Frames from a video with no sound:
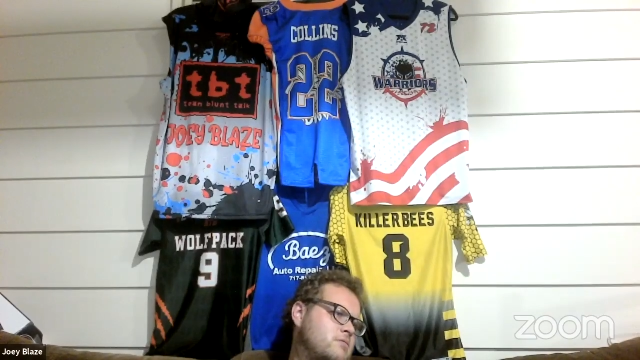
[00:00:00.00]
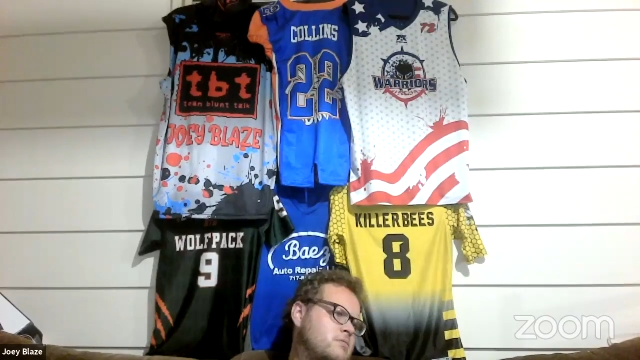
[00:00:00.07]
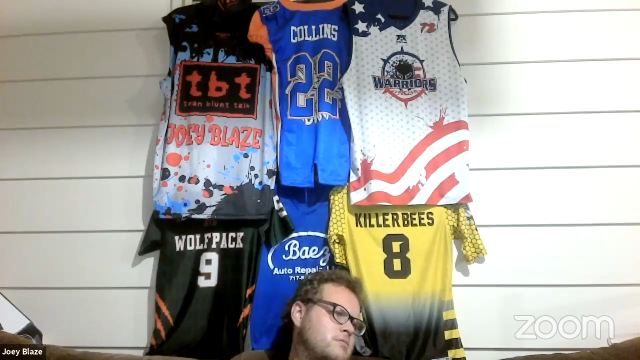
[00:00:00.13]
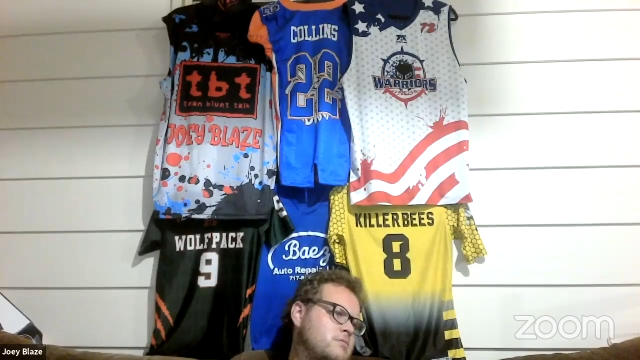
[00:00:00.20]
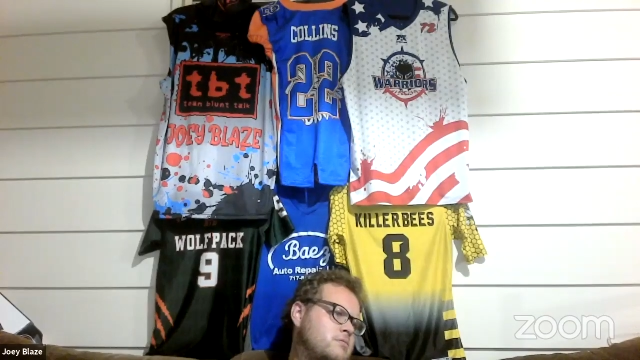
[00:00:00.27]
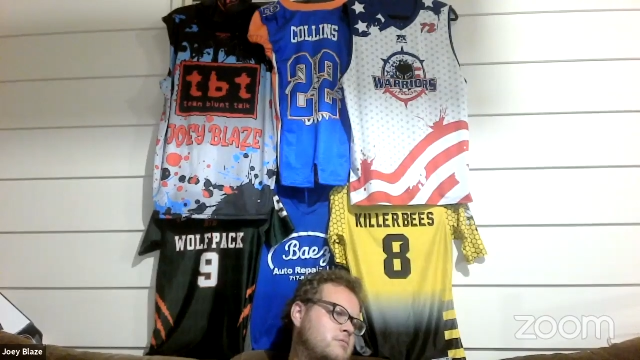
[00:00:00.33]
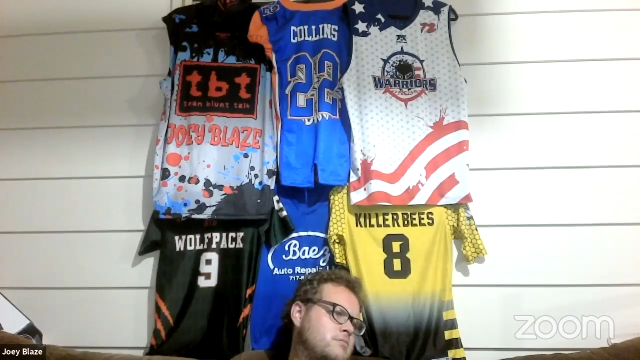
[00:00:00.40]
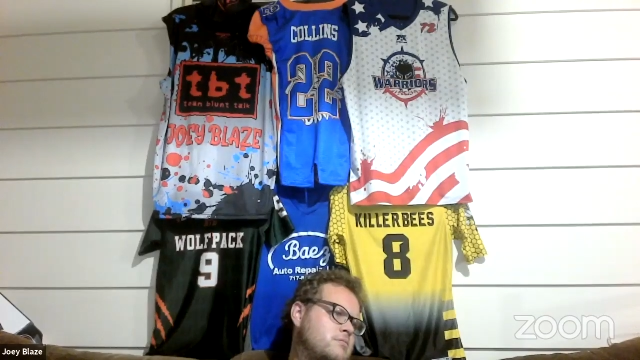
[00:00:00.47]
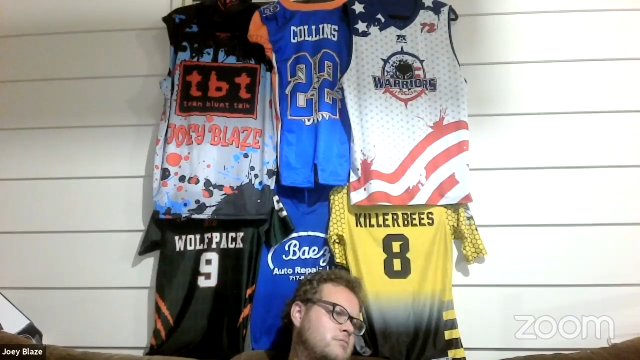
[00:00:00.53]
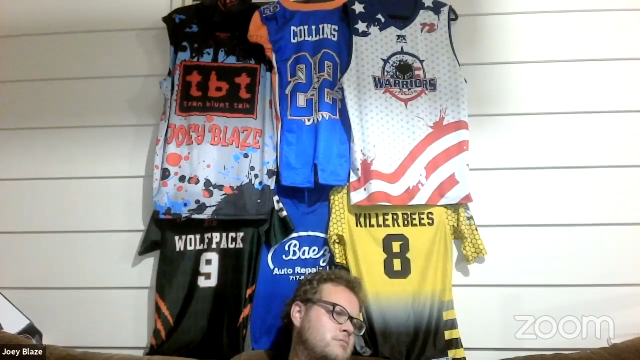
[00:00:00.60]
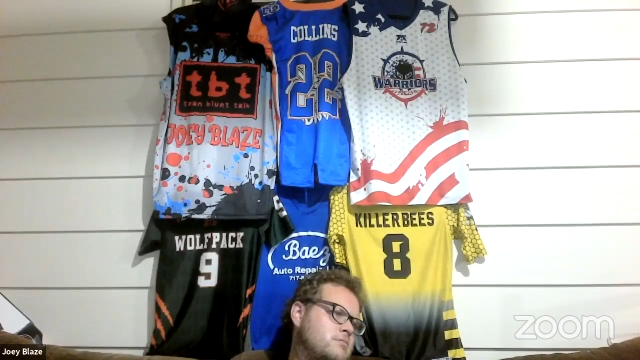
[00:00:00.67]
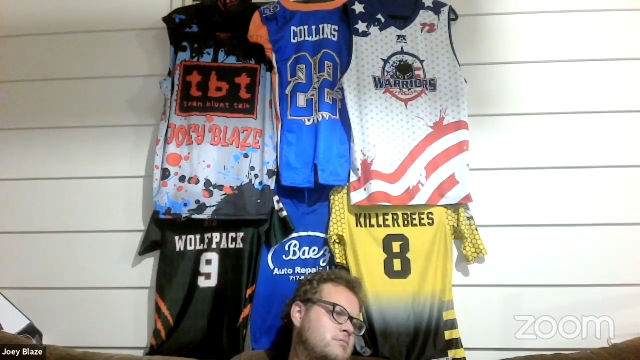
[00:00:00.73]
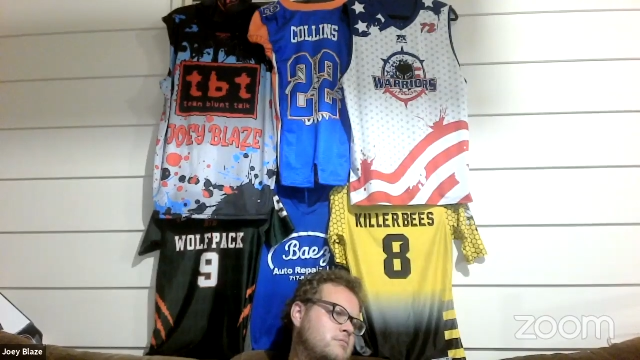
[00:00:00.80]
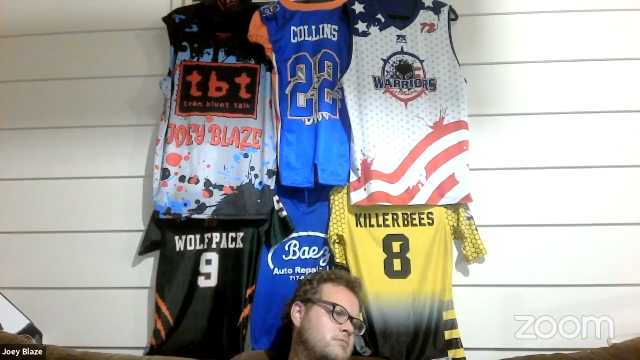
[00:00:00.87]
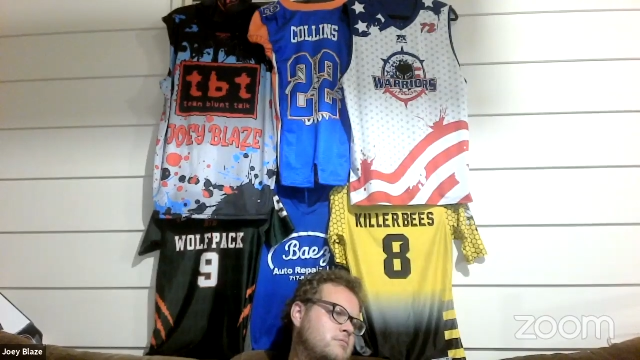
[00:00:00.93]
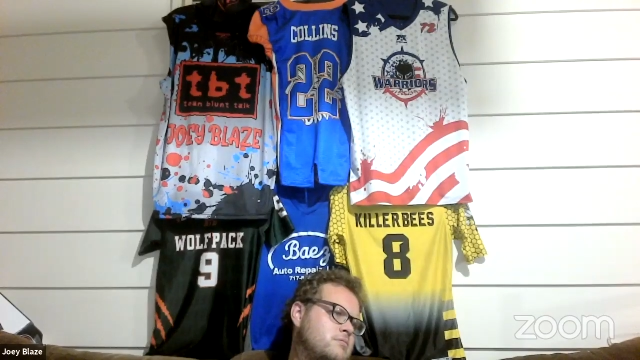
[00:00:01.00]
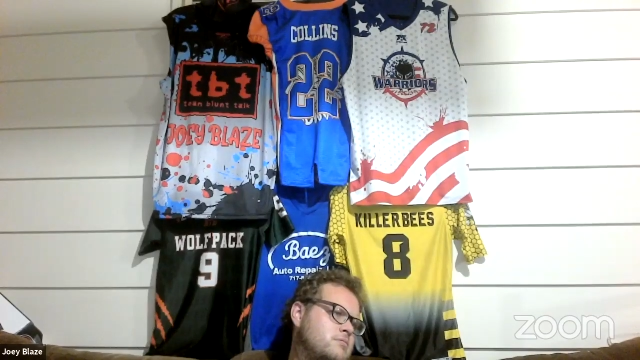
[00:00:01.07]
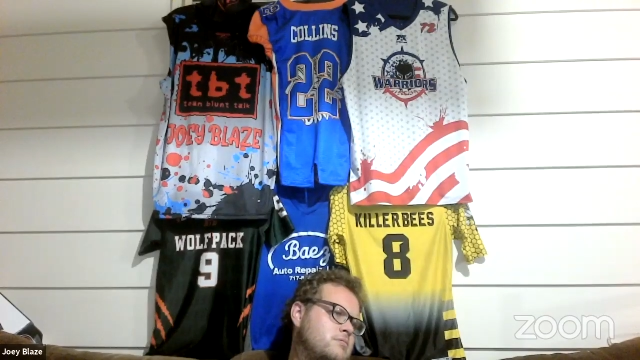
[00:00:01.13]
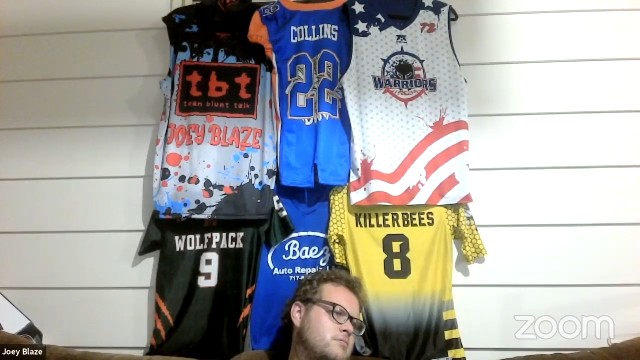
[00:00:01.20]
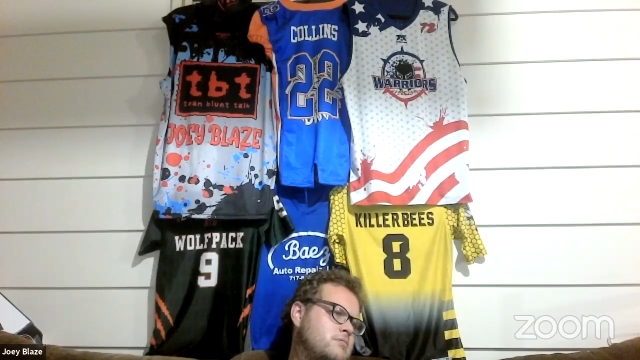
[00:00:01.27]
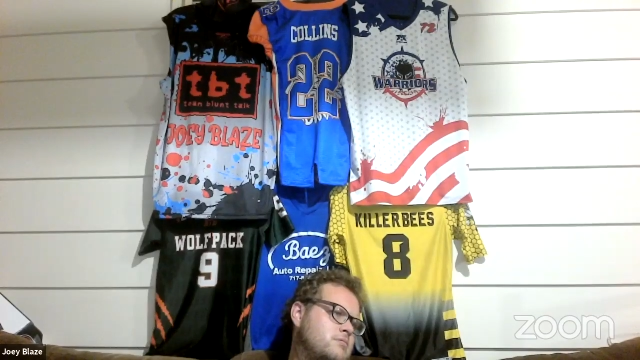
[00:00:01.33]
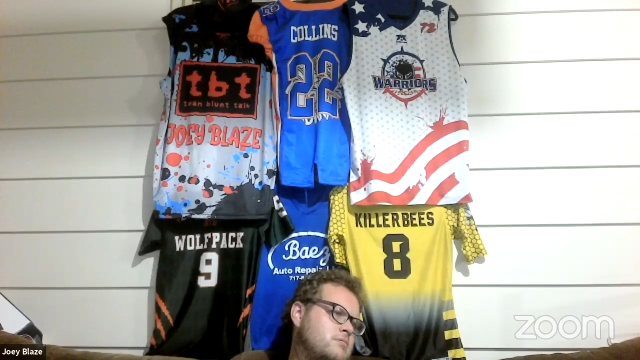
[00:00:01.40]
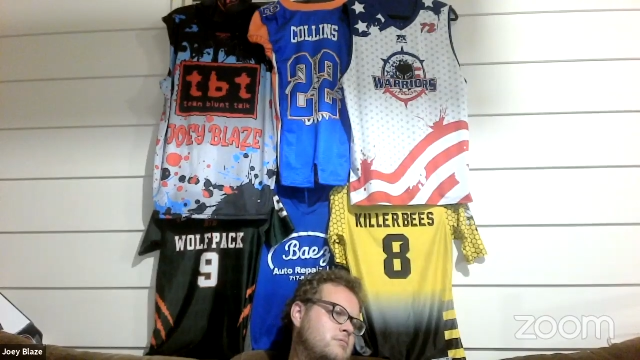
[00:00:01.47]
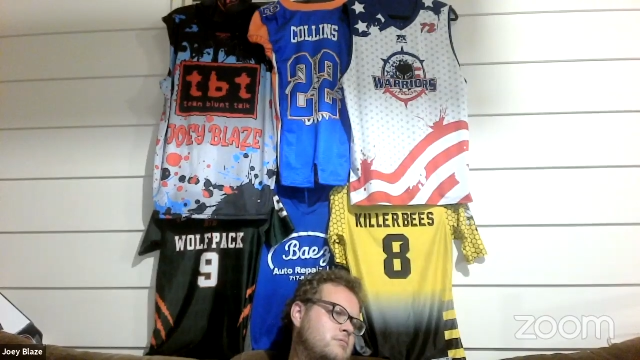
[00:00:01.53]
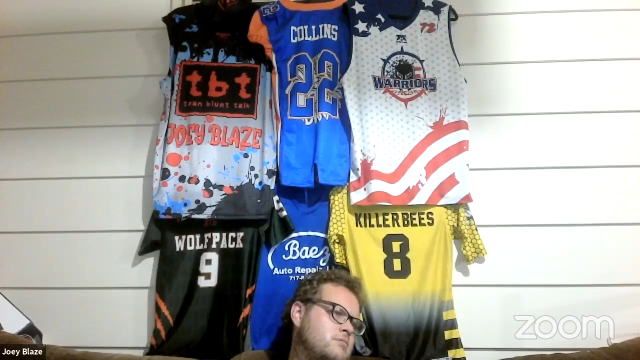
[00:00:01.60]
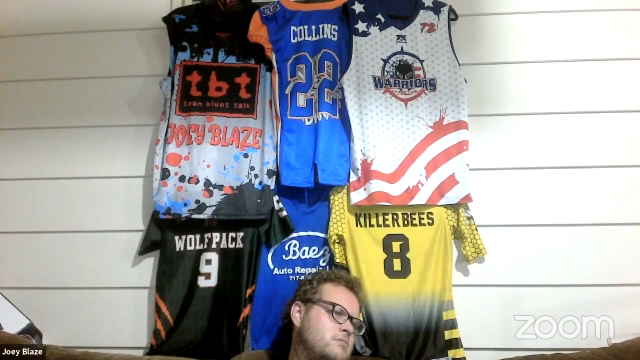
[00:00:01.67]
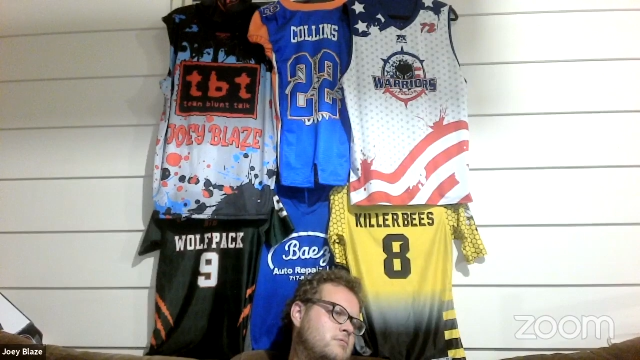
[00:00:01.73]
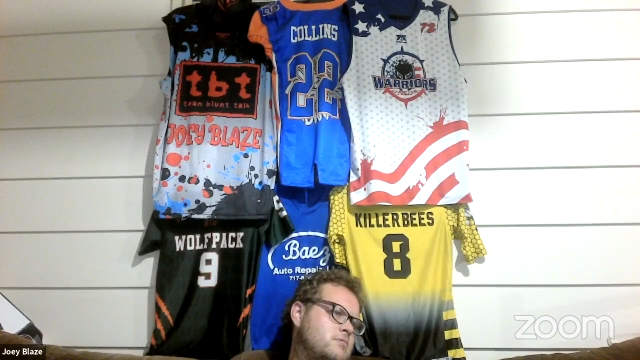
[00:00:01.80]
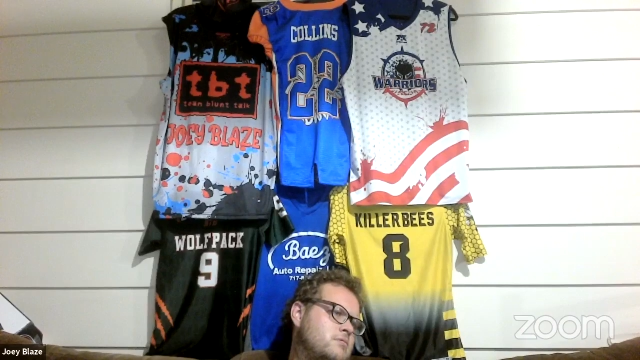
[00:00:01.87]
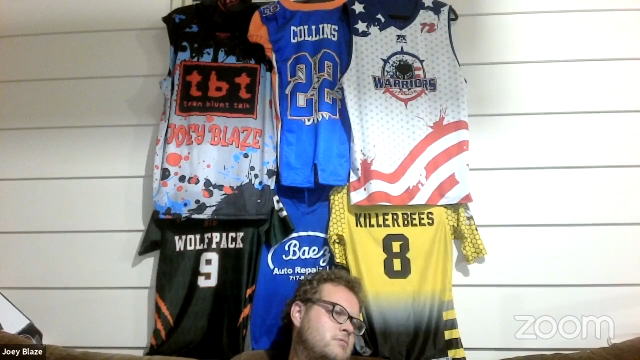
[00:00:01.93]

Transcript: Nothing is said.